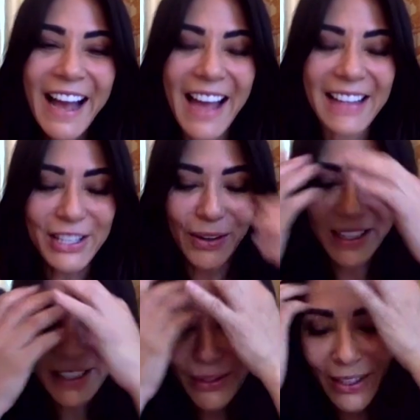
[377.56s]
And so
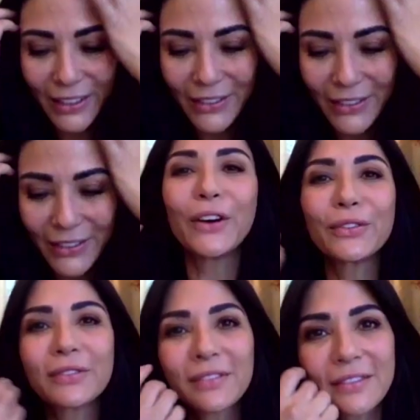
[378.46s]
I sort of, you
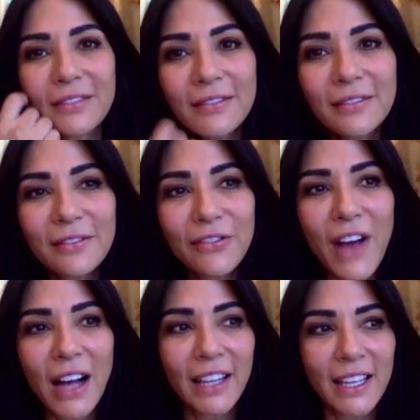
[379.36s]
know,
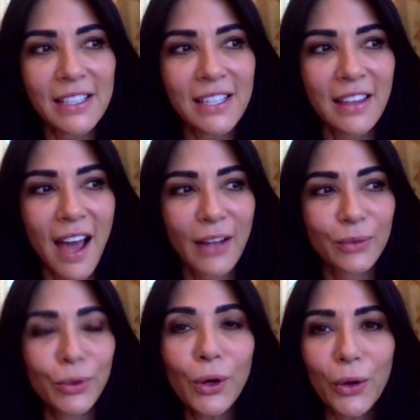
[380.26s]
fell into that
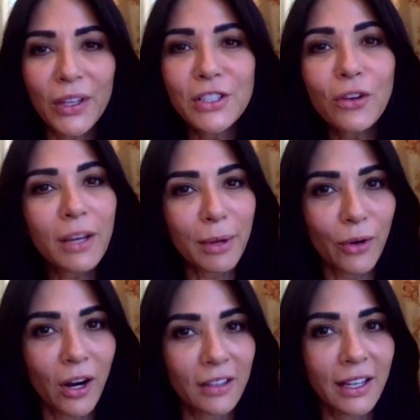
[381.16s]
role. And don't get me
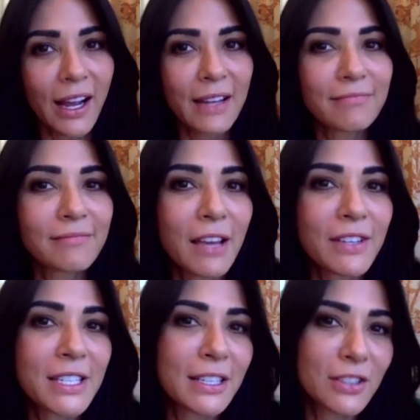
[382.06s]
wrong, like I had
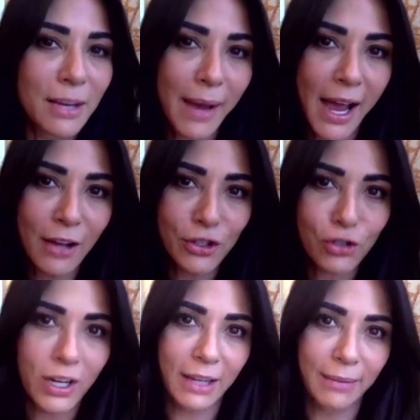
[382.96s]
Navy SEALs at my house
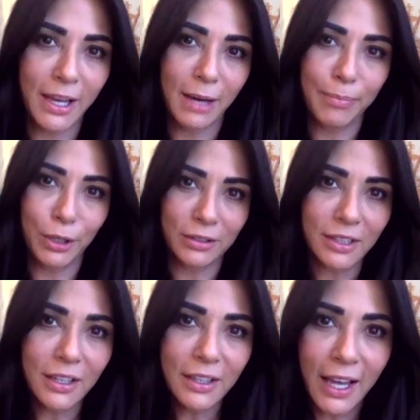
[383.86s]
training me up on
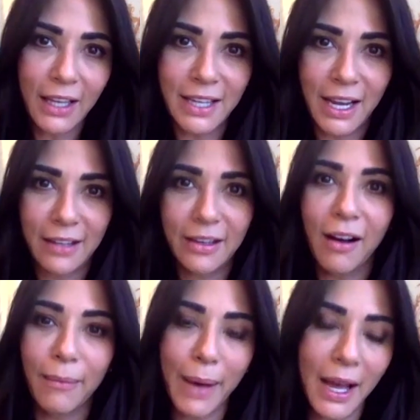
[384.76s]
hand-to-hand
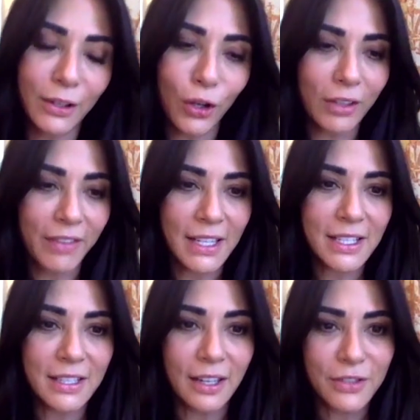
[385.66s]
combat and all of that
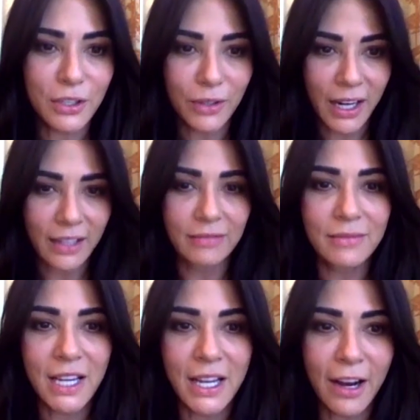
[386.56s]
stuff so that I could
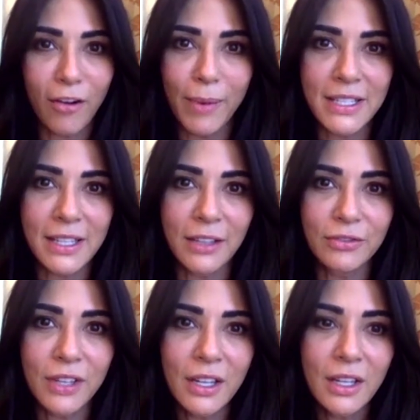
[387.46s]
take care of myself.
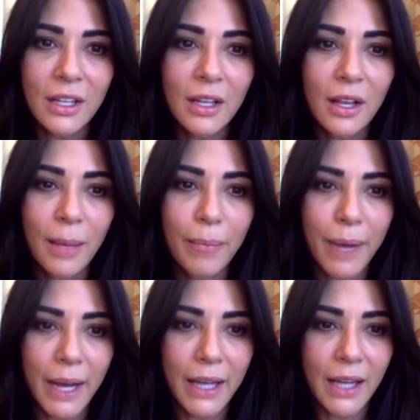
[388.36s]

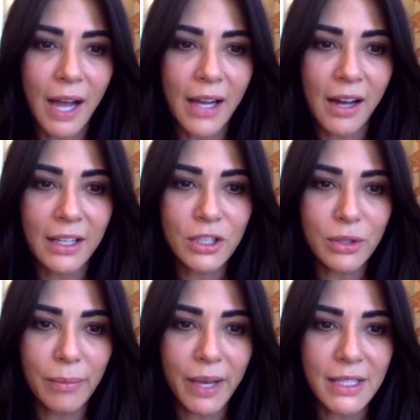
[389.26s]
But I got
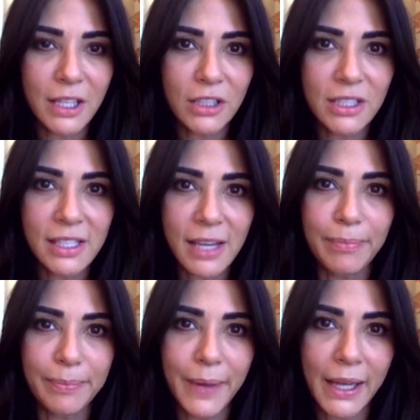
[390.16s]
into it because I couldn't
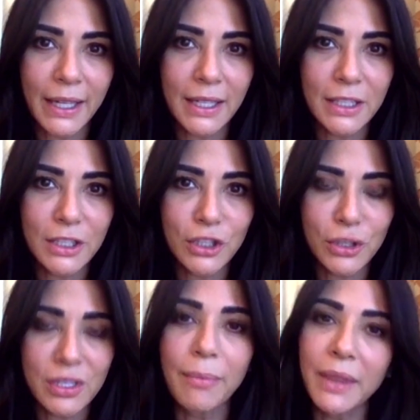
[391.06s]
sleep and I needed to
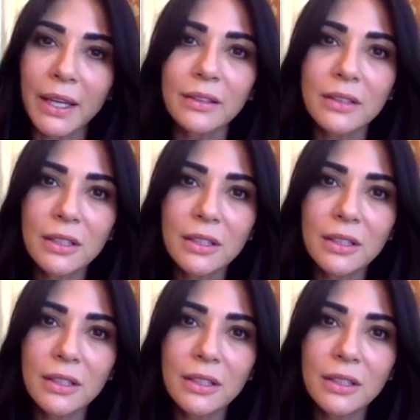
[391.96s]
do something.